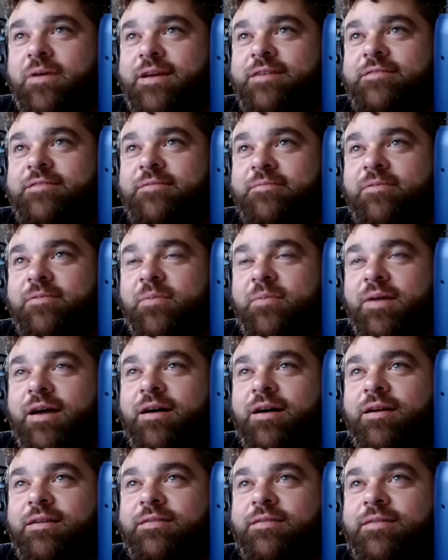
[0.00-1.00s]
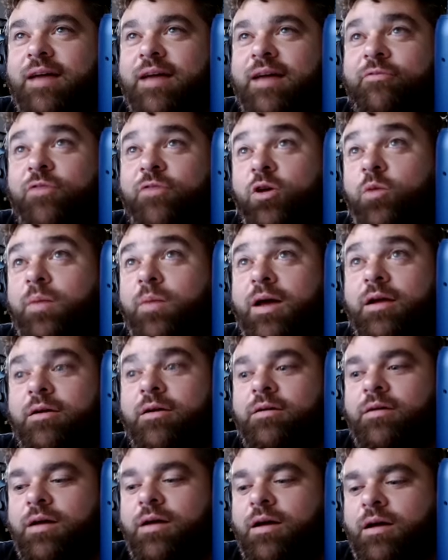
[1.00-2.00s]
weeks, to be honest, I feel
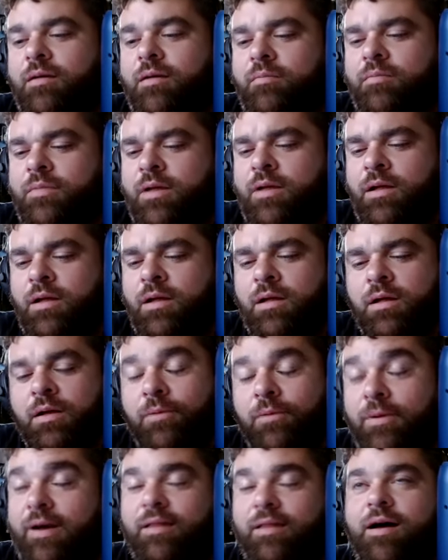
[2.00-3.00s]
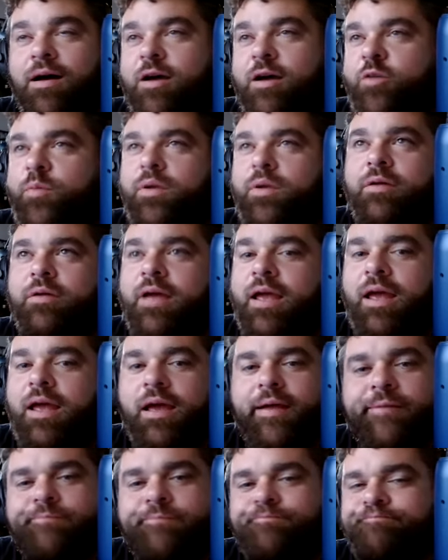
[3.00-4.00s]
better. Went to the hospital
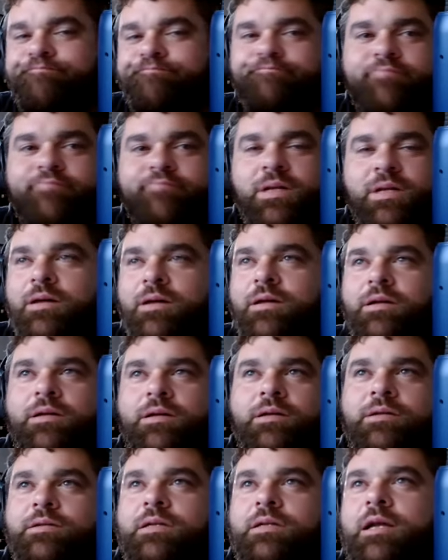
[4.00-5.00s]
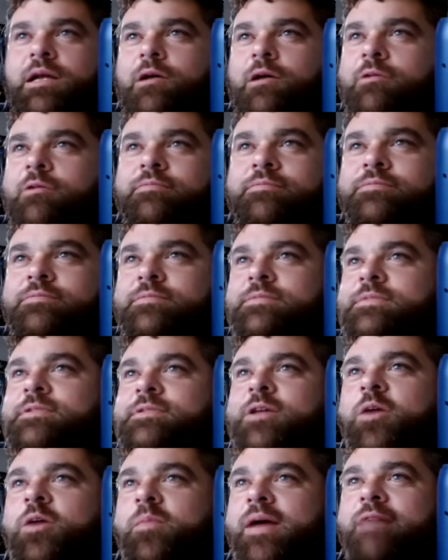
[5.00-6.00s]
again,
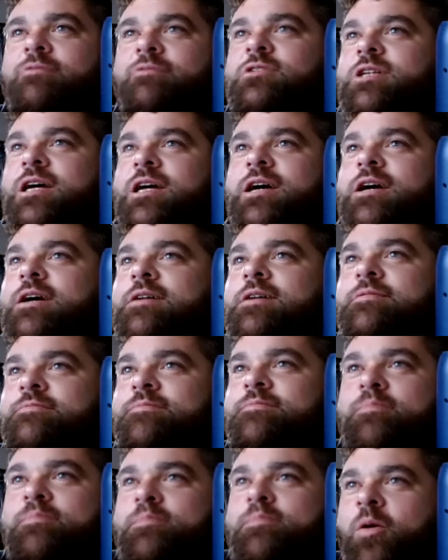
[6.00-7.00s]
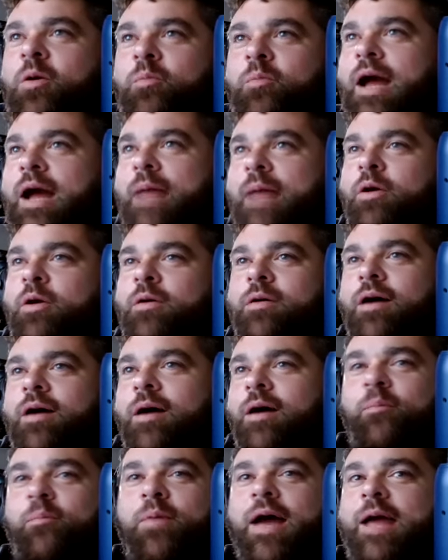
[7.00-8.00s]
told me I was young on paper.
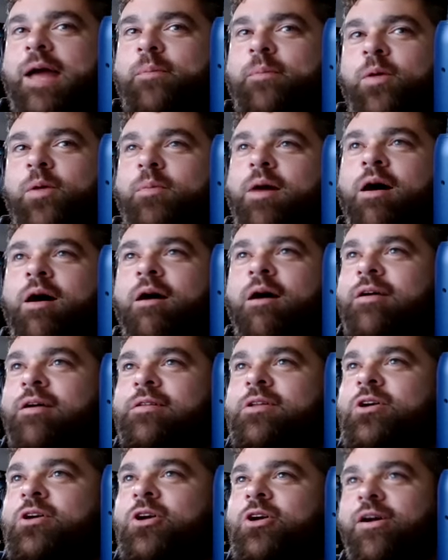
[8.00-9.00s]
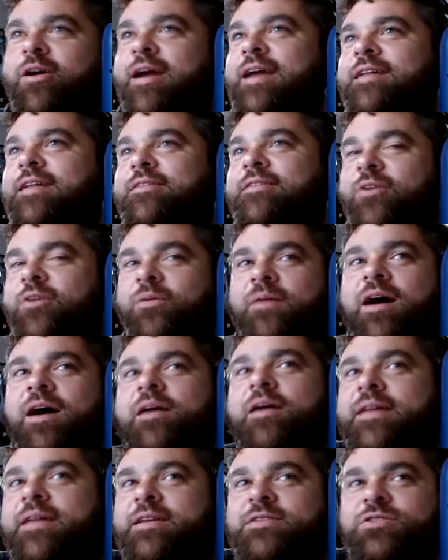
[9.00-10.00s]
On paper, my heart looked great. So
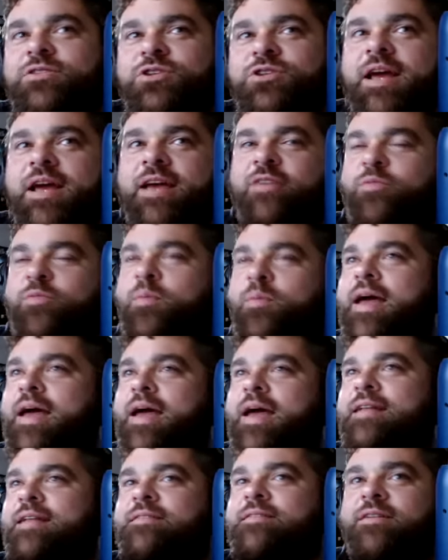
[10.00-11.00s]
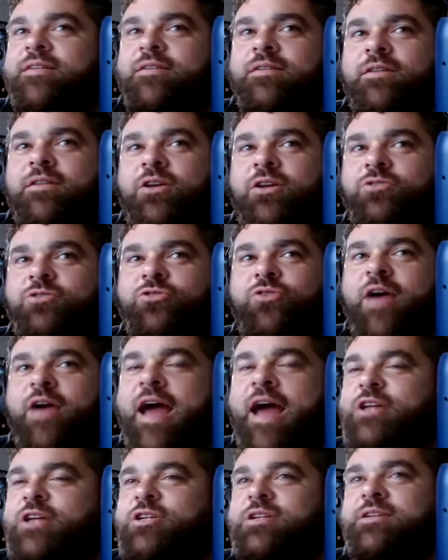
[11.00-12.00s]
all these chest pains and
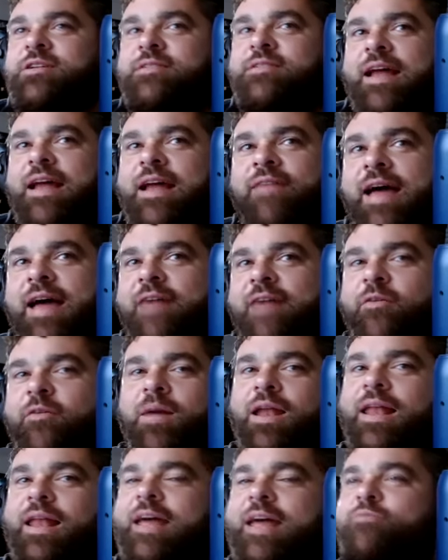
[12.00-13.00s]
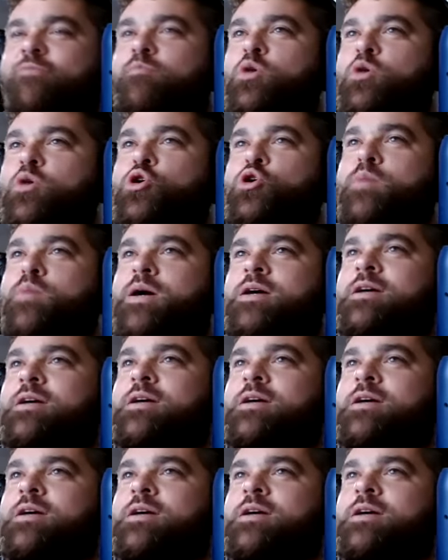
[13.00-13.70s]
contractions that I've had on my left boob,